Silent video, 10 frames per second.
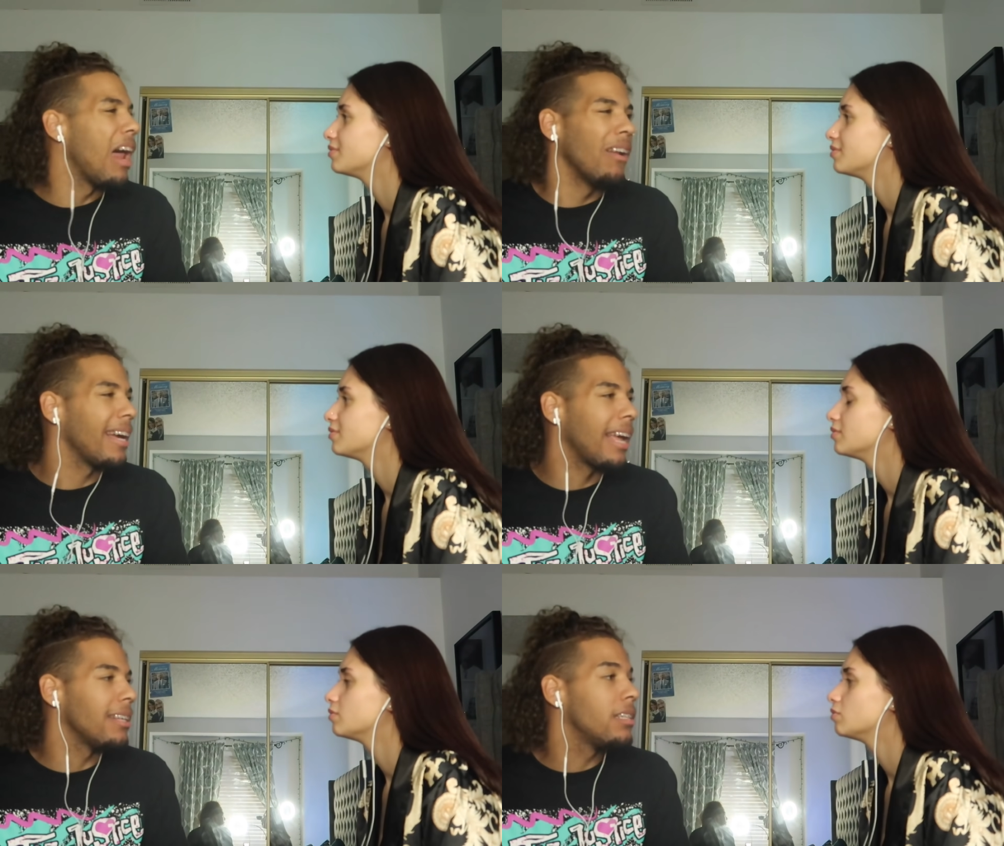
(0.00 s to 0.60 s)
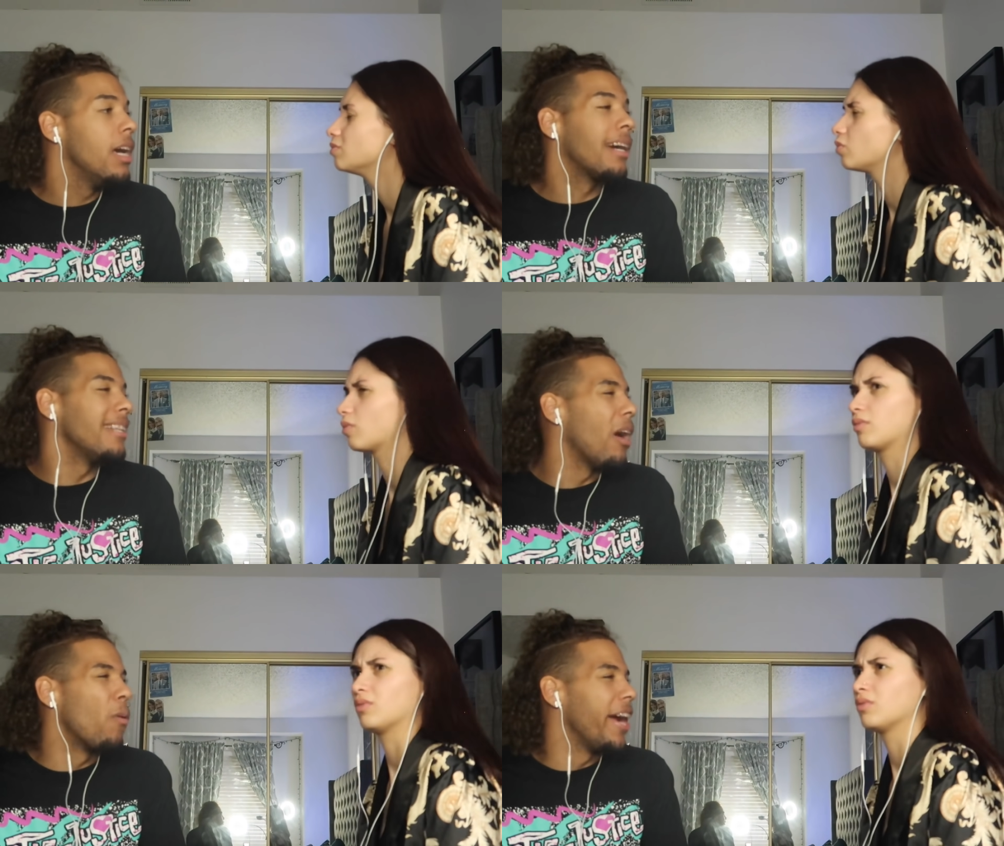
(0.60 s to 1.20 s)
Speaker 1: I don't like cats. Cause
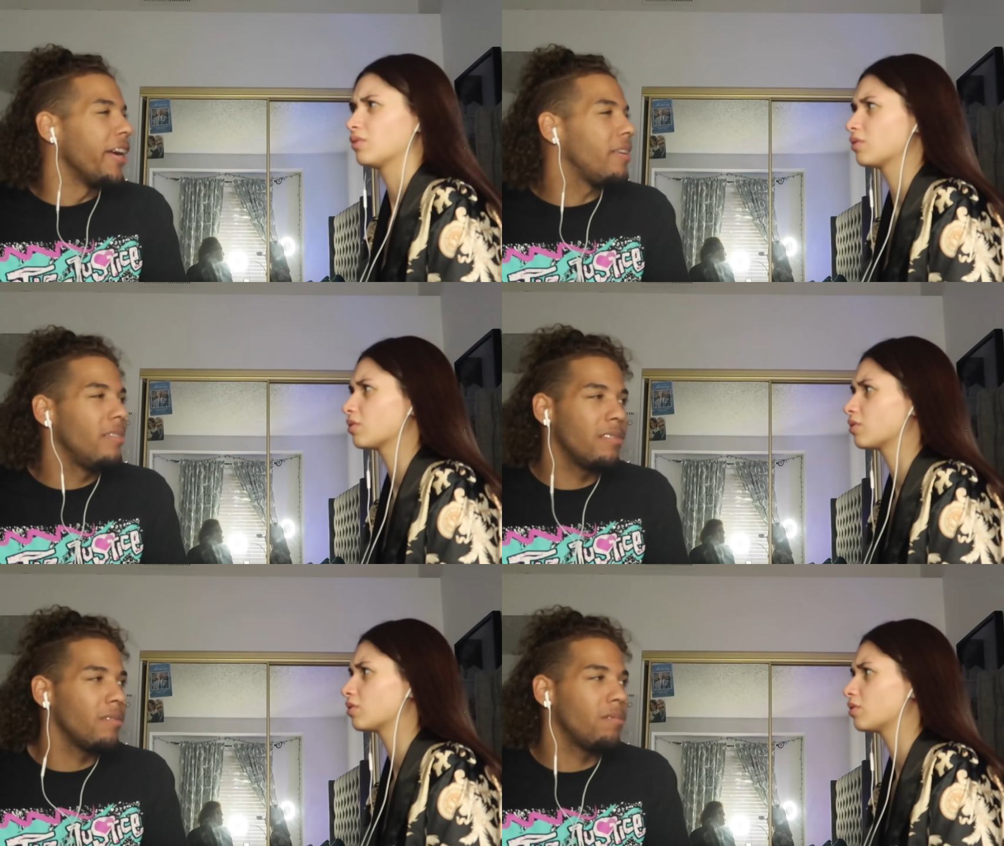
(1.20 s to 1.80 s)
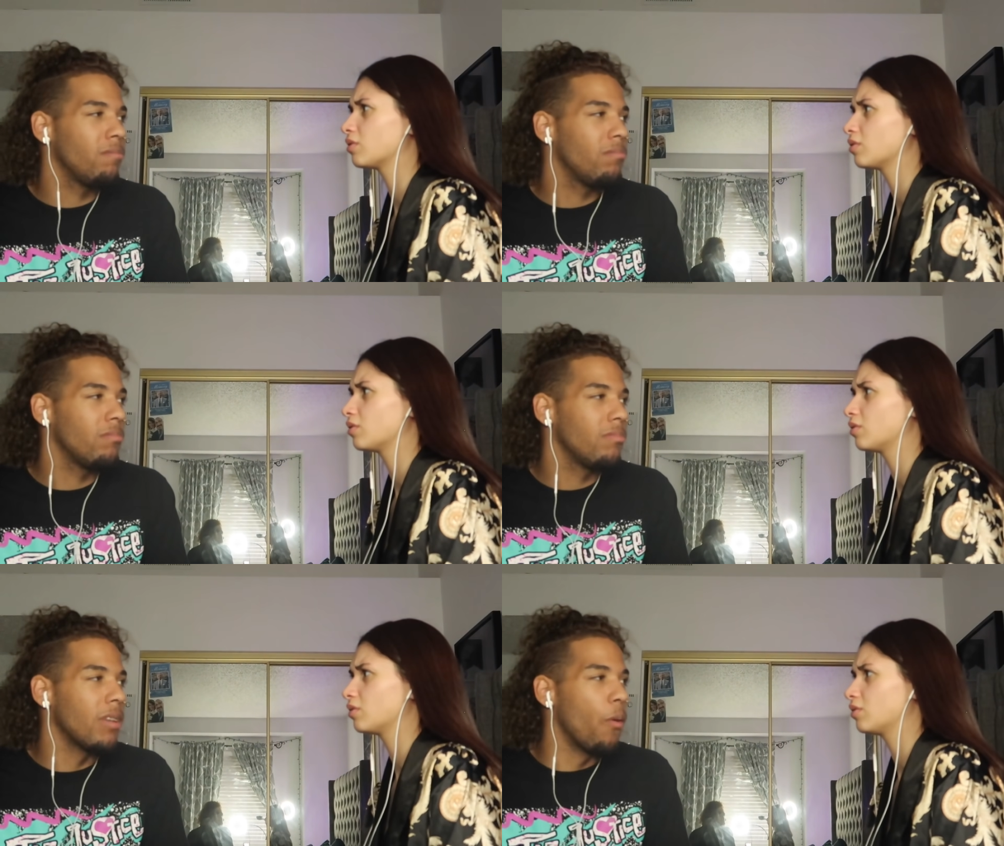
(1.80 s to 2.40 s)
they're weird.
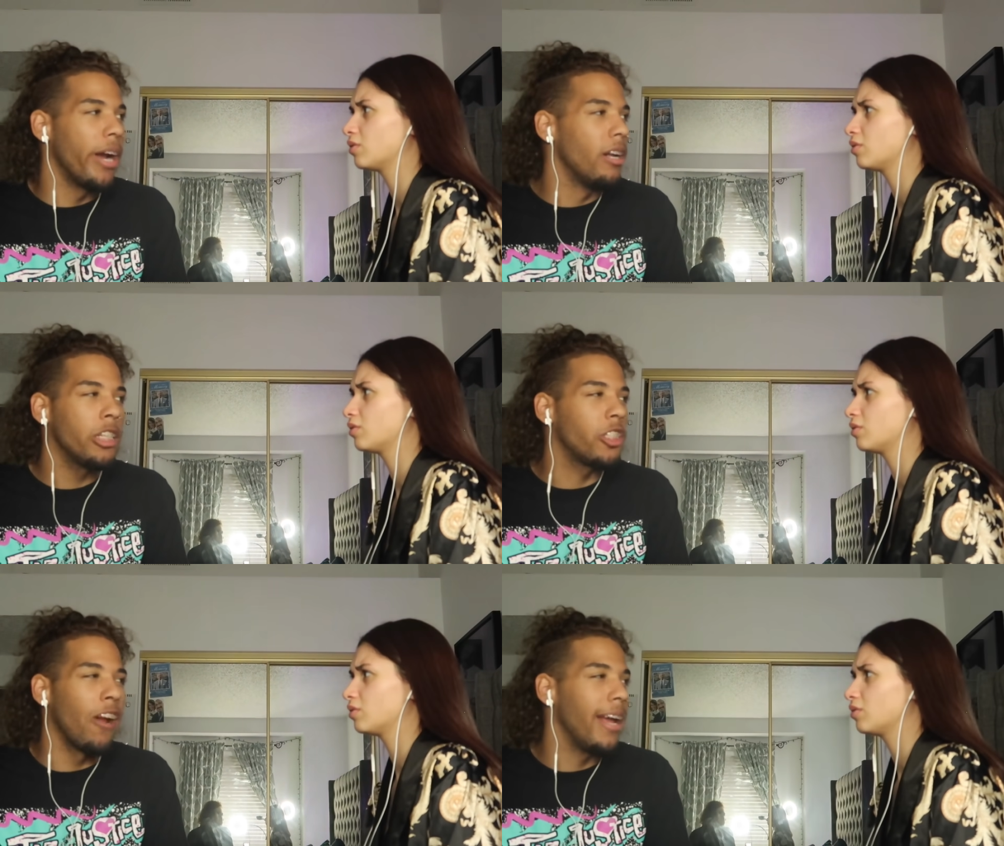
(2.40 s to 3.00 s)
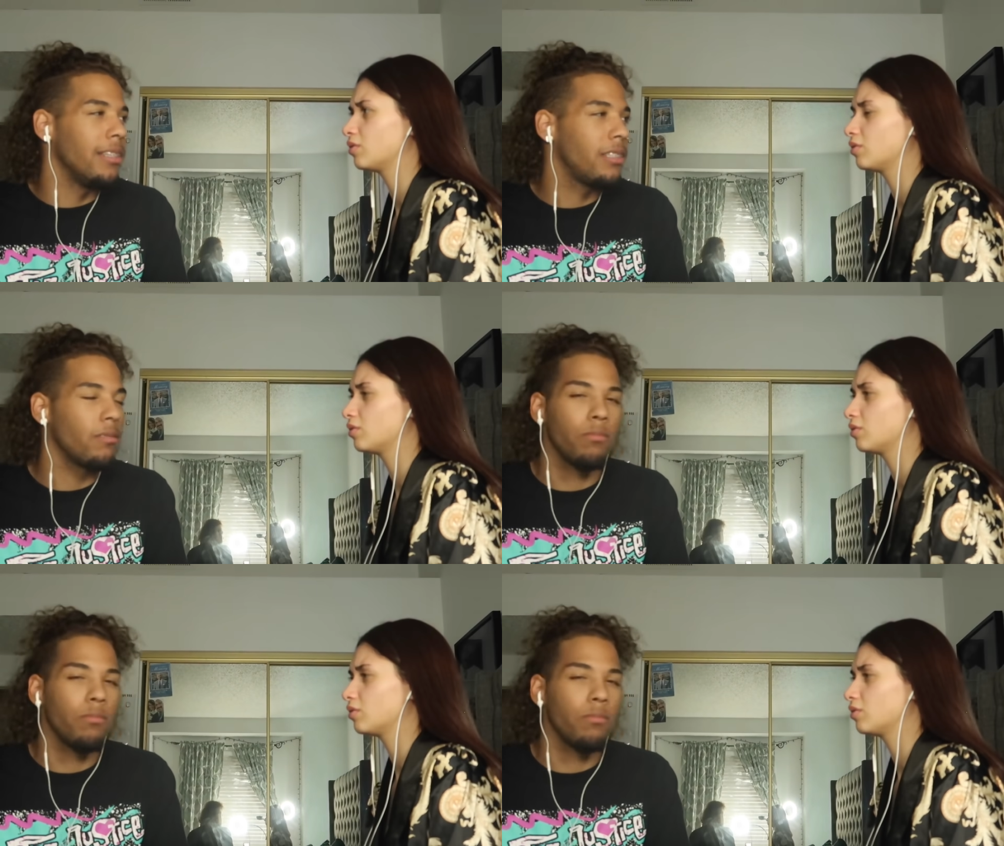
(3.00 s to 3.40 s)
They're weird. They're strange.